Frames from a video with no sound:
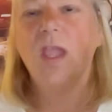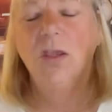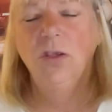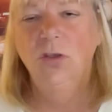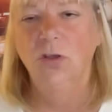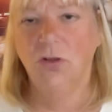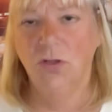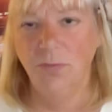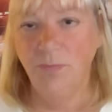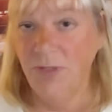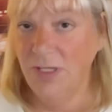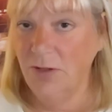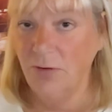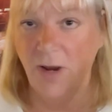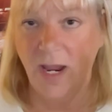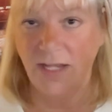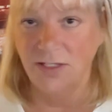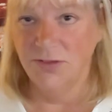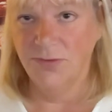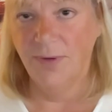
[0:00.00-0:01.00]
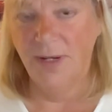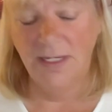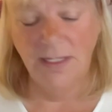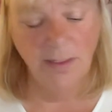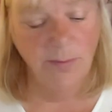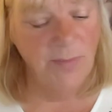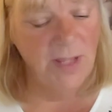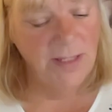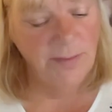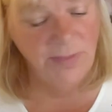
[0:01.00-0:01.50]
You could be
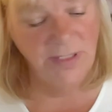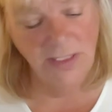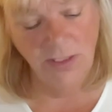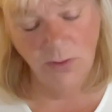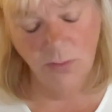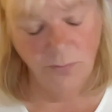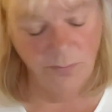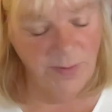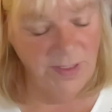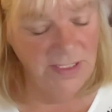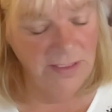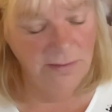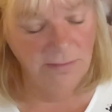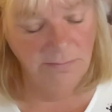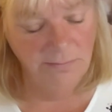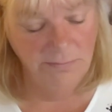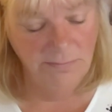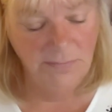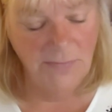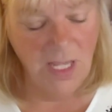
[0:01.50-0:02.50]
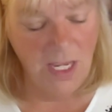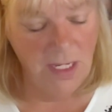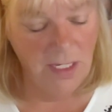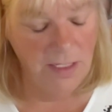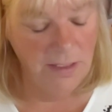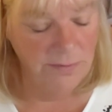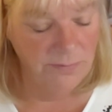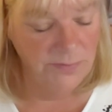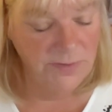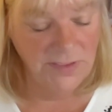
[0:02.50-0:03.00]
graduating. Maybe you've been
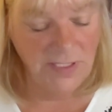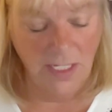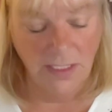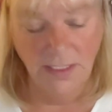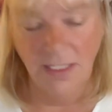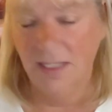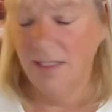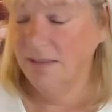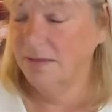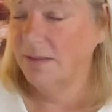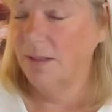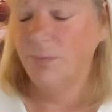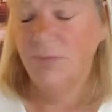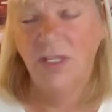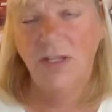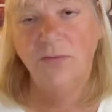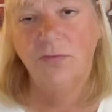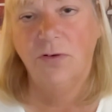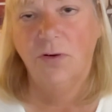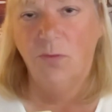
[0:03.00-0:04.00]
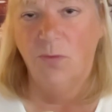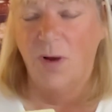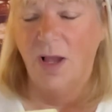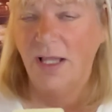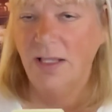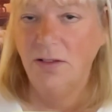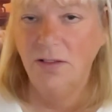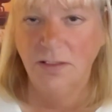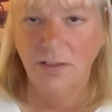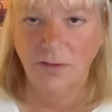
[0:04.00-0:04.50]
studying something for a
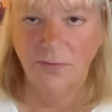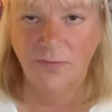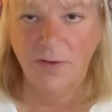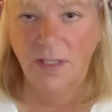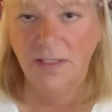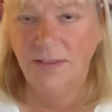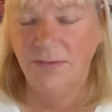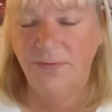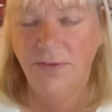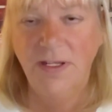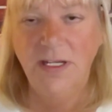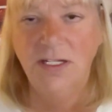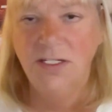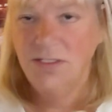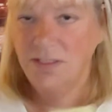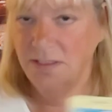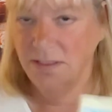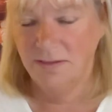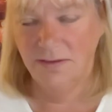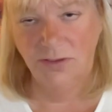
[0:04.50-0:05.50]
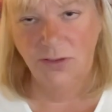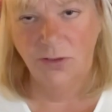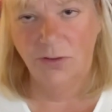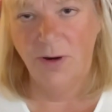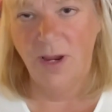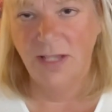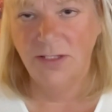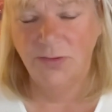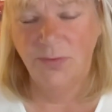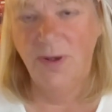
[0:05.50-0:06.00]
while and you finally finished. This is your
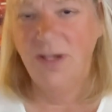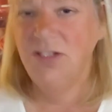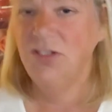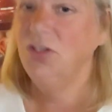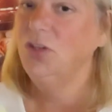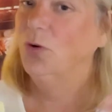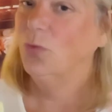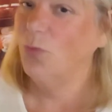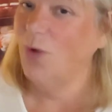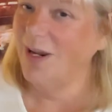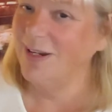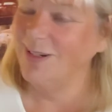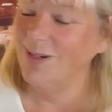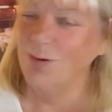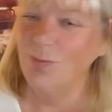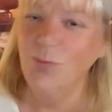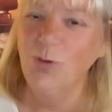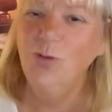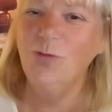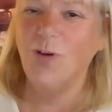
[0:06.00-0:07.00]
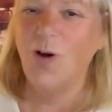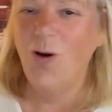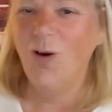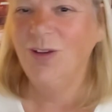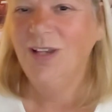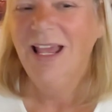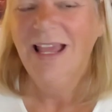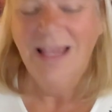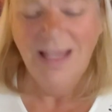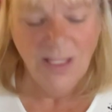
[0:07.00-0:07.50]
graduation. You're ready to move
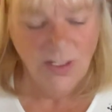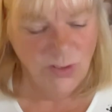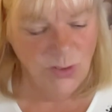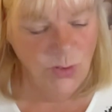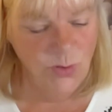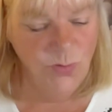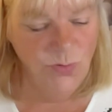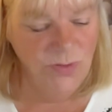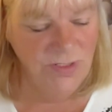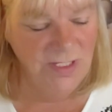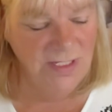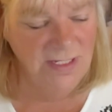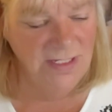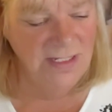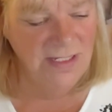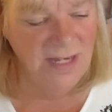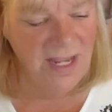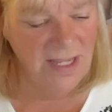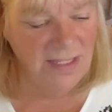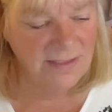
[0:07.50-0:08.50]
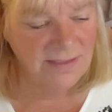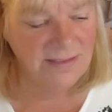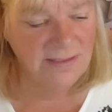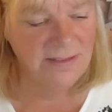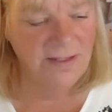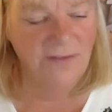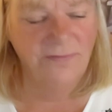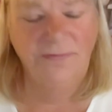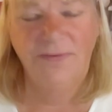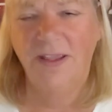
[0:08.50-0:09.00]
on to the next
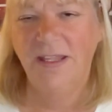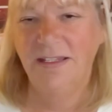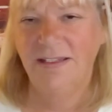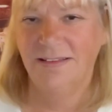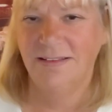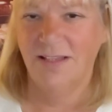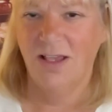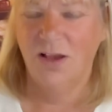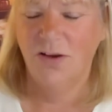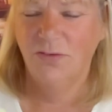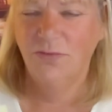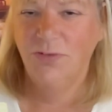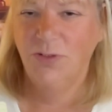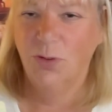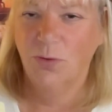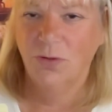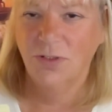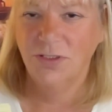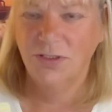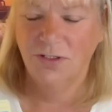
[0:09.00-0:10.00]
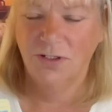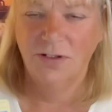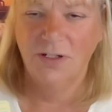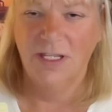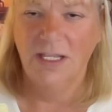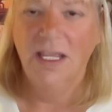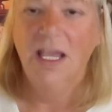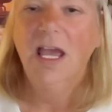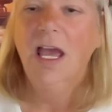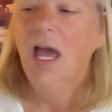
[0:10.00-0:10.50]
phase of your
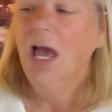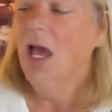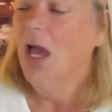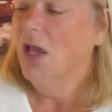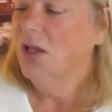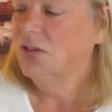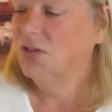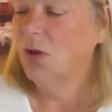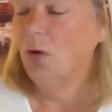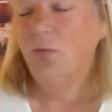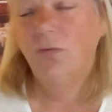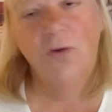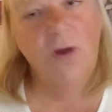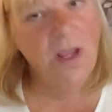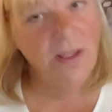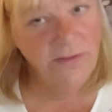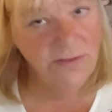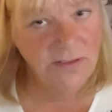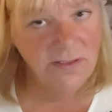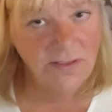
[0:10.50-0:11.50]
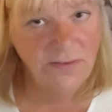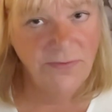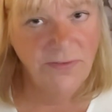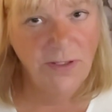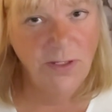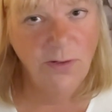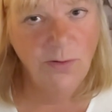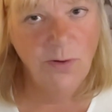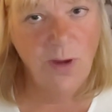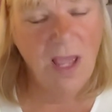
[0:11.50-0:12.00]
journey. So for others of
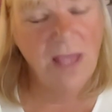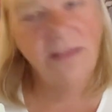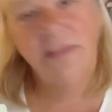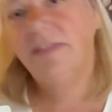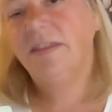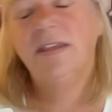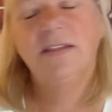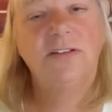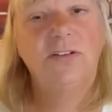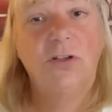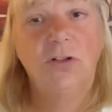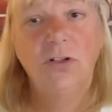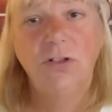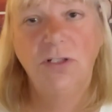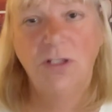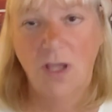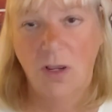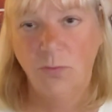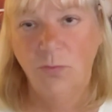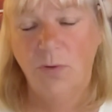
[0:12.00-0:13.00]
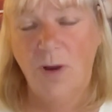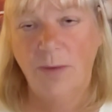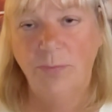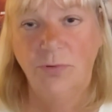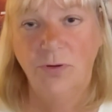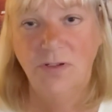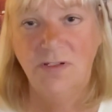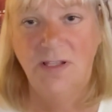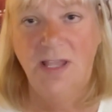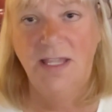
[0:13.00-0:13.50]
you, this could
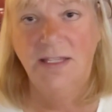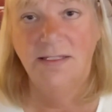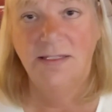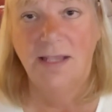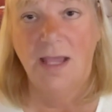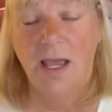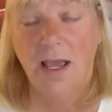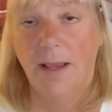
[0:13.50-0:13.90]
represent